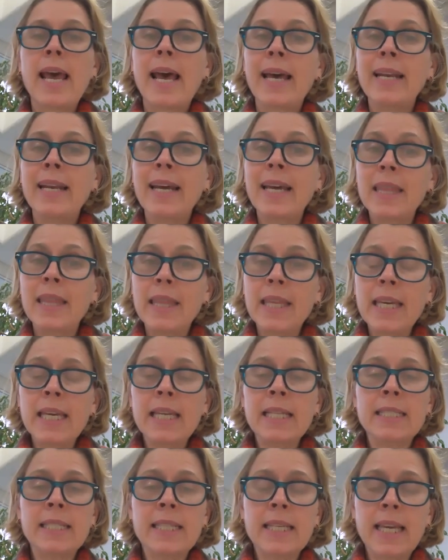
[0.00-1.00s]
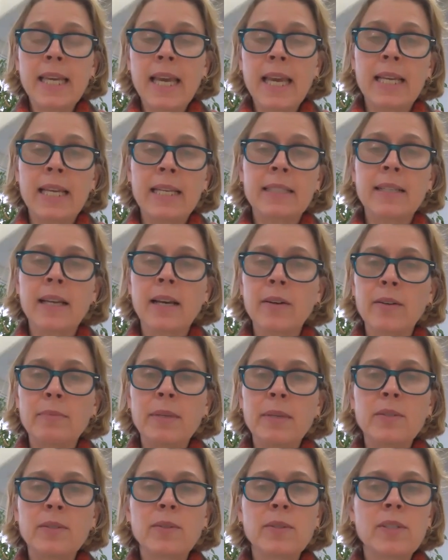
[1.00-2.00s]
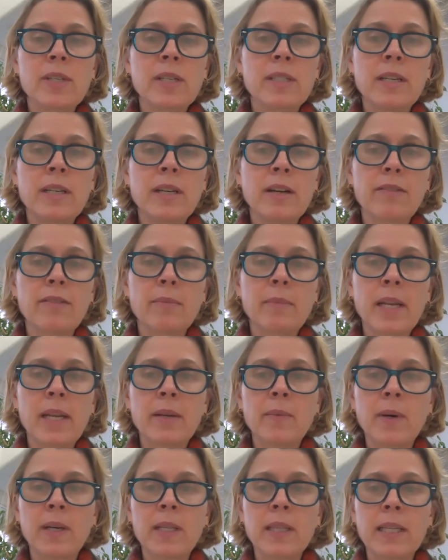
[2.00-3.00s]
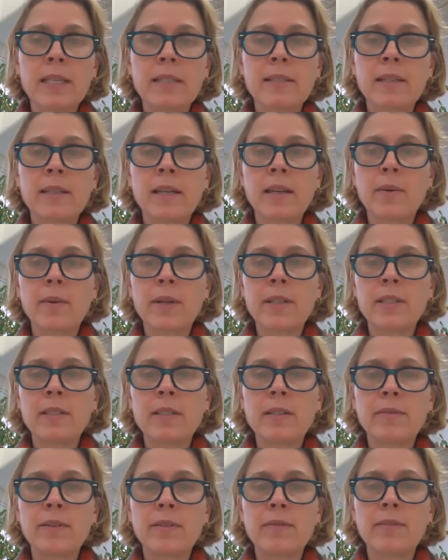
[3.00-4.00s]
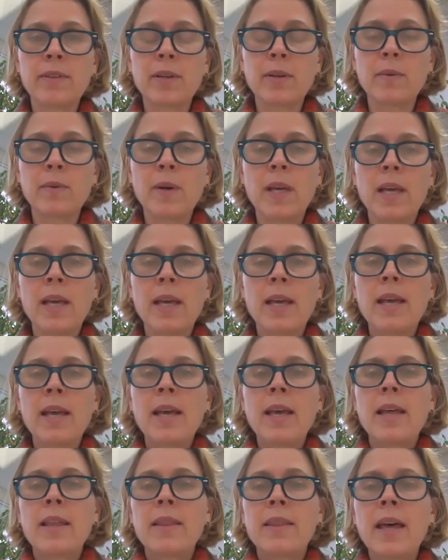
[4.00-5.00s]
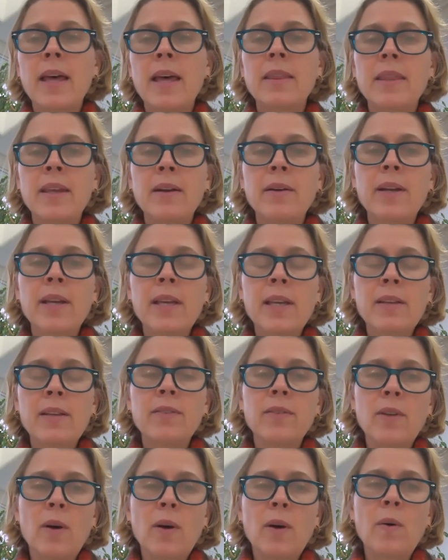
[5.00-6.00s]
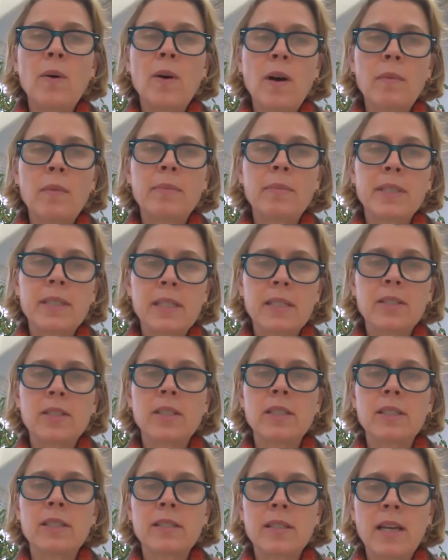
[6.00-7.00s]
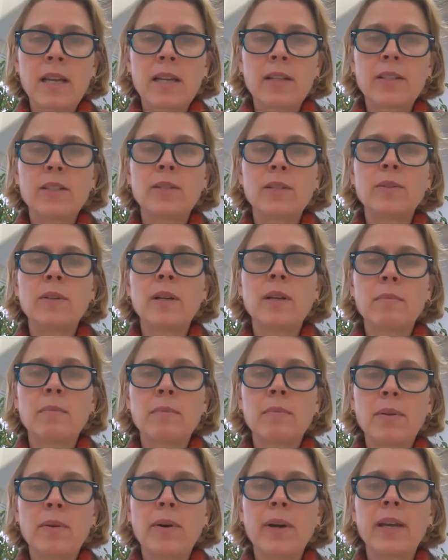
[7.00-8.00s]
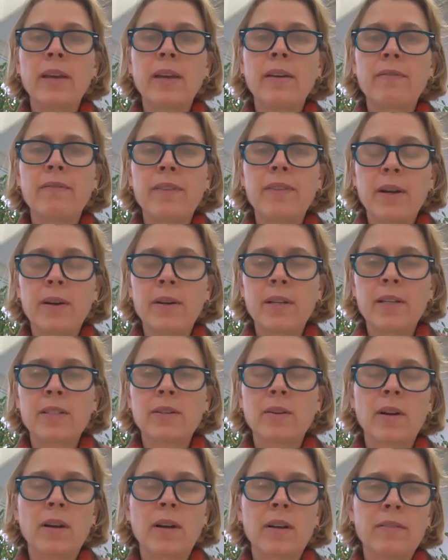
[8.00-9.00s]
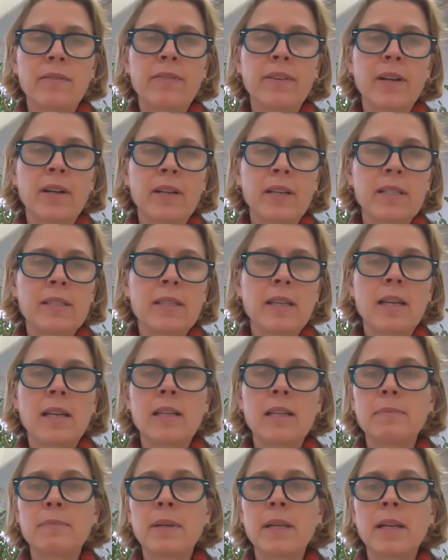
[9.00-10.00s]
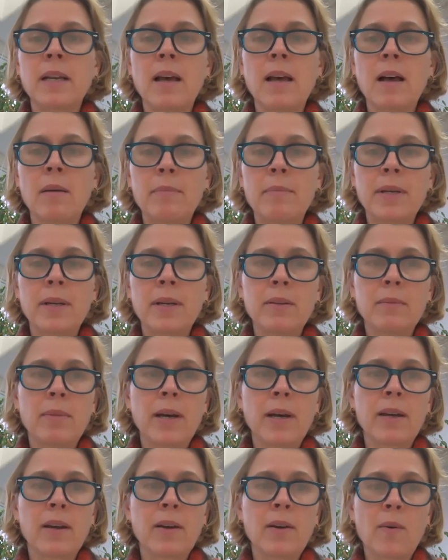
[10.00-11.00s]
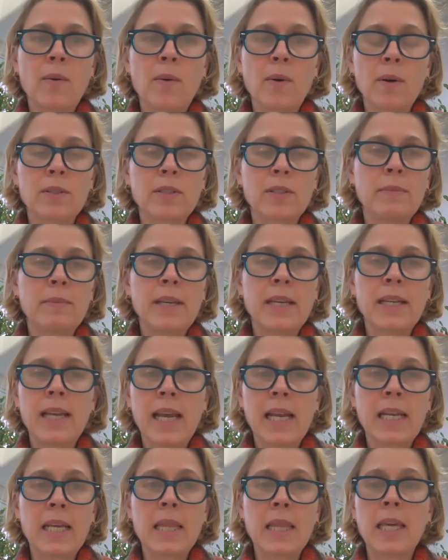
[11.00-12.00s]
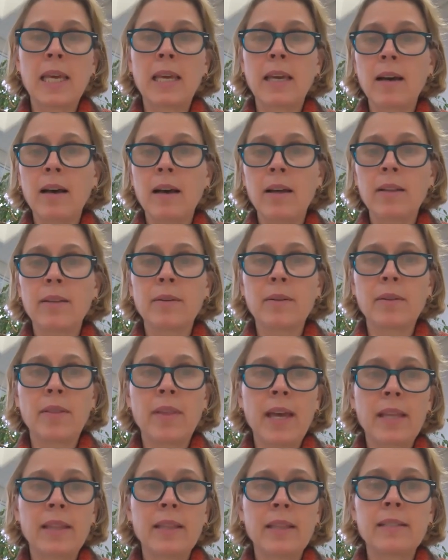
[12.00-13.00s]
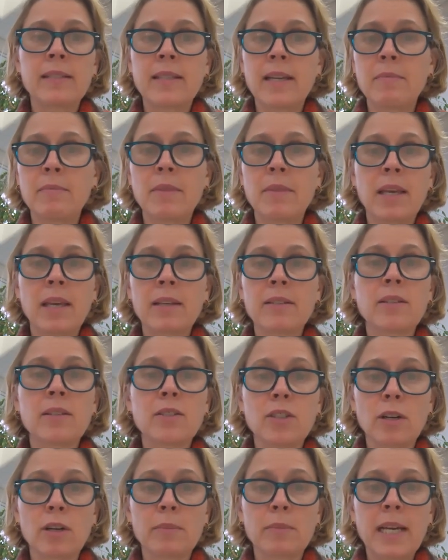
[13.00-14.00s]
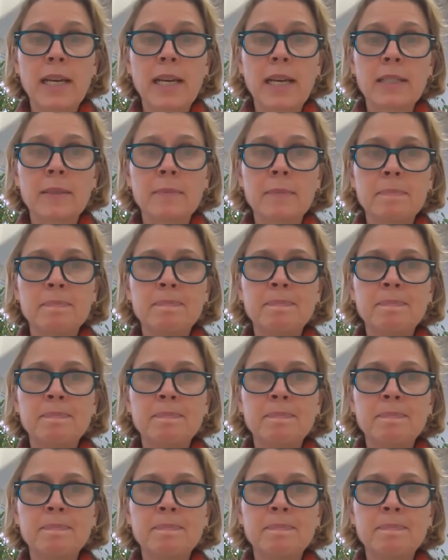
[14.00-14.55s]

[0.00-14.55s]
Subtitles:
And I think it's the case, I would be interested to hear from anyone listening who has a different view, that there is no competition statute employing fairness or unfairness that has been upheld by a court to mean anything other than the same thing as the Schuman Act.